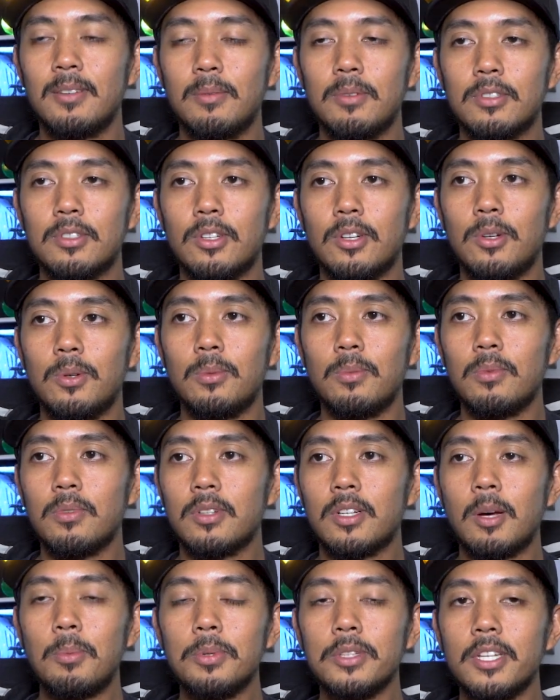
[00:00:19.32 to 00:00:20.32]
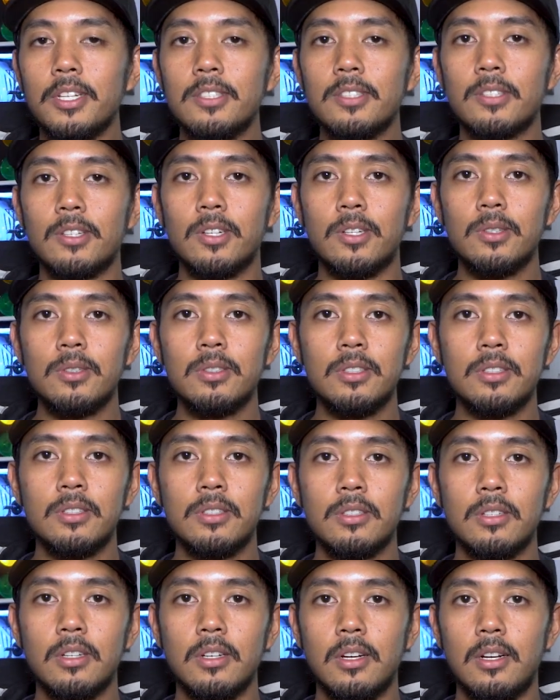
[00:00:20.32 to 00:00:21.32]
So, a couple days ago,
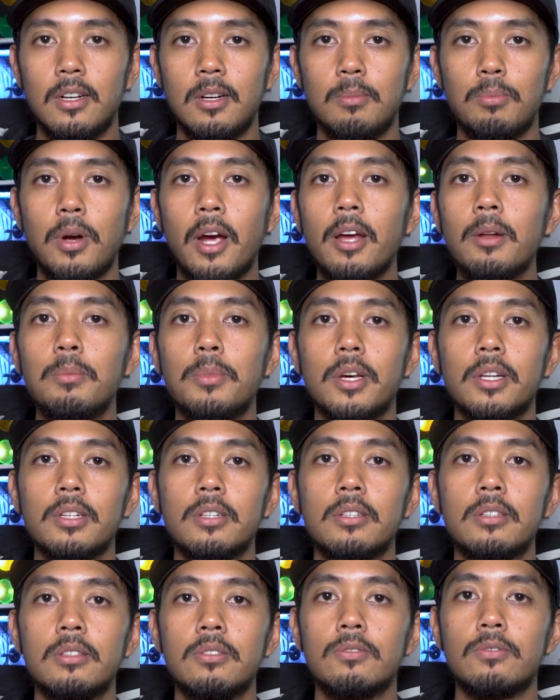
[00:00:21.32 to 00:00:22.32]
Pratt Miller,